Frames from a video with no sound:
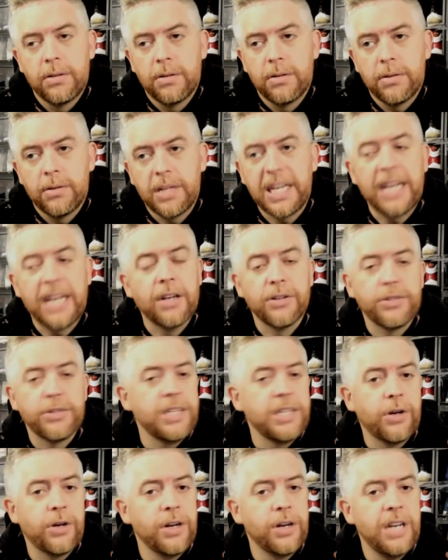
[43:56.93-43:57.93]
the heels,
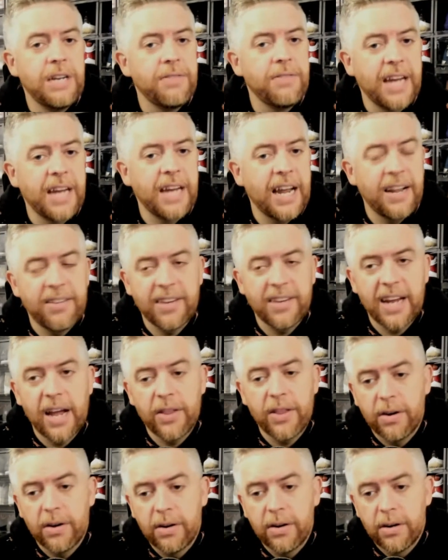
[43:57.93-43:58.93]
he couldn't even get it
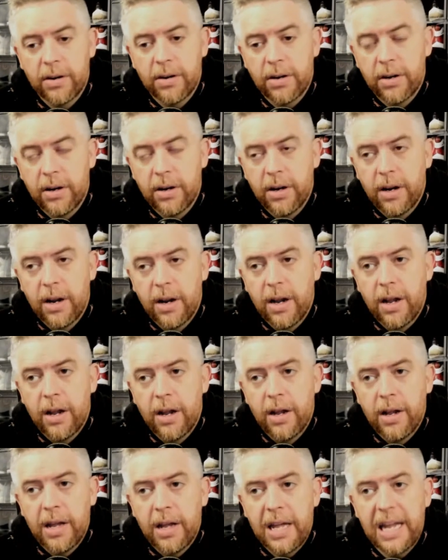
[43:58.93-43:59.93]
together.
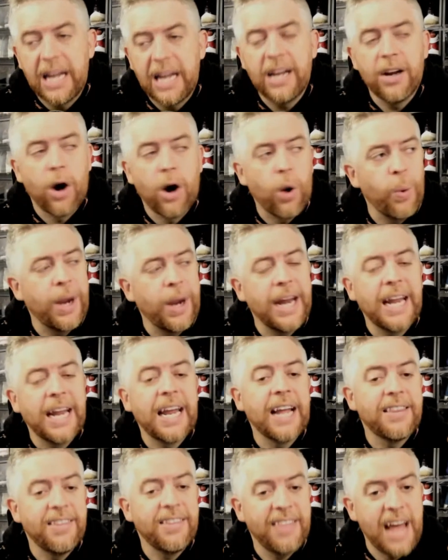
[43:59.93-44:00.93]
Are we going to
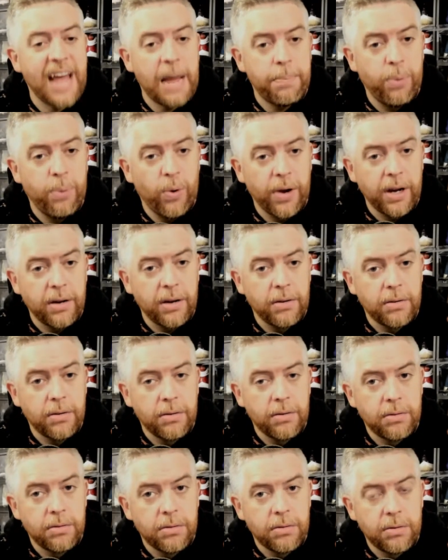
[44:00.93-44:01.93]
get to that point?
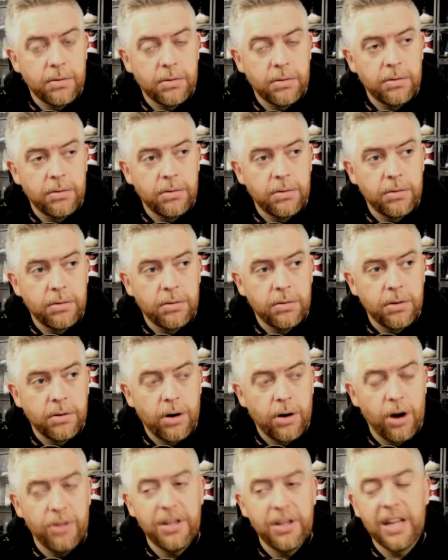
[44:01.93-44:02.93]

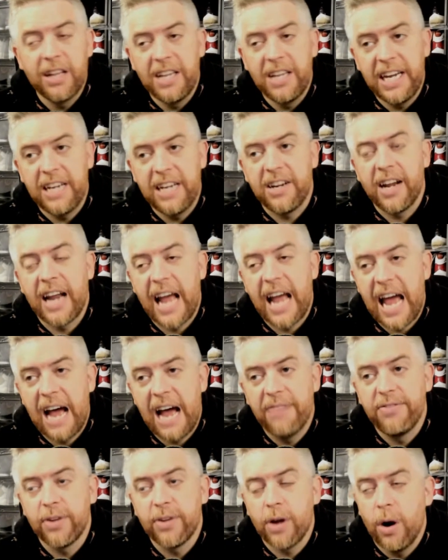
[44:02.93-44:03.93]
Are the Elite going to
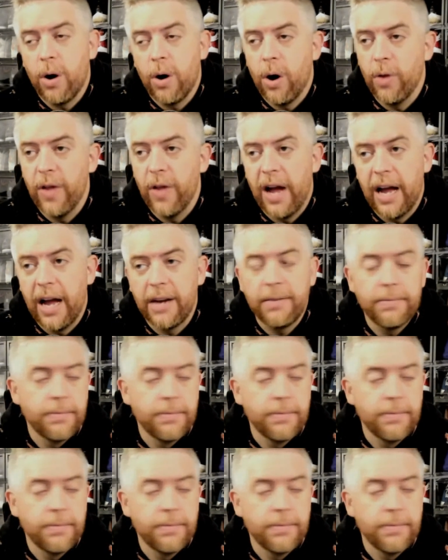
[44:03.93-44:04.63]
have to go, hold on,